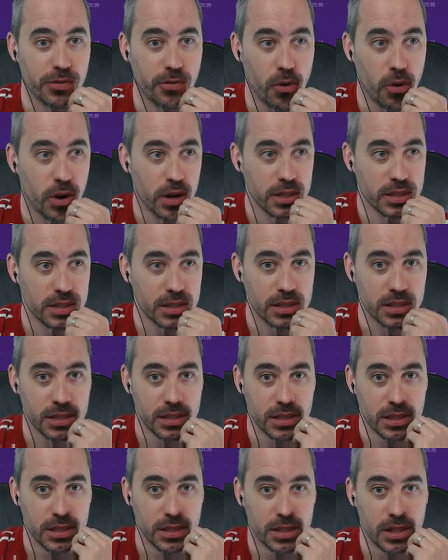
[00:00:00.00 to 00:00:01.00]
for us
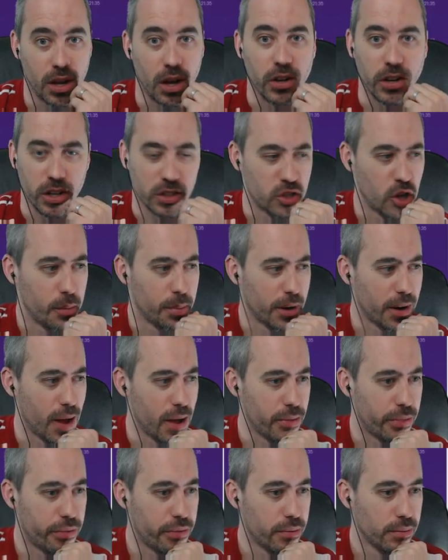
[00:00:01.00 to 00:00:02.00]
on October
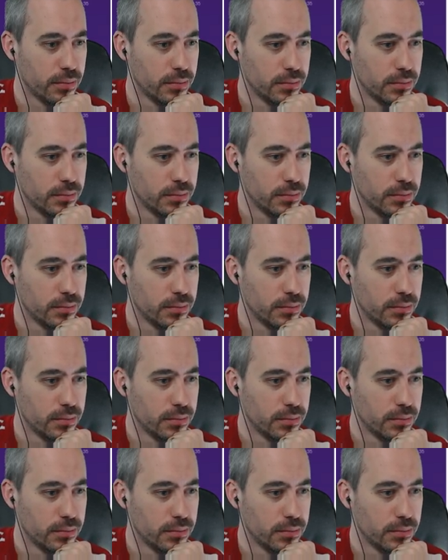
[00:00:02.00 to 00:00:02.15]
9th.